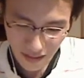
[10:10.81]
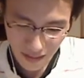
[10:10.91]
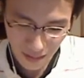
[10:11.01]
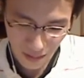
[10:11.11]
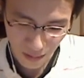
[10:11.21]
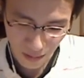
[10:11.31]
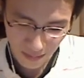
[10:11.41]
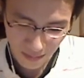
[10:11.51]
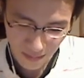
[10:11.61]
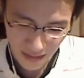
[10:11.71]
So
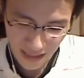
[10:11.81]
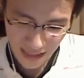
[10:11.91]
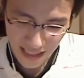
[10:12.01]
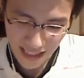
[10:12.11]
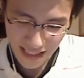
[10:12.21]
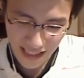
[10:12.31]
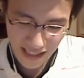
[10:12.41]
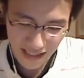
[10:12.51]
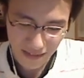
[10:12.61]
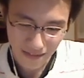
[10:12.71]
it
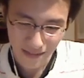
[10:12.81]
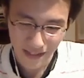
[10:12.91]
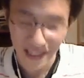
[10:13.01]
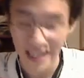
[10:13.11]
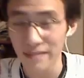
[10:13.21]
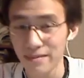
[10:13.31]
can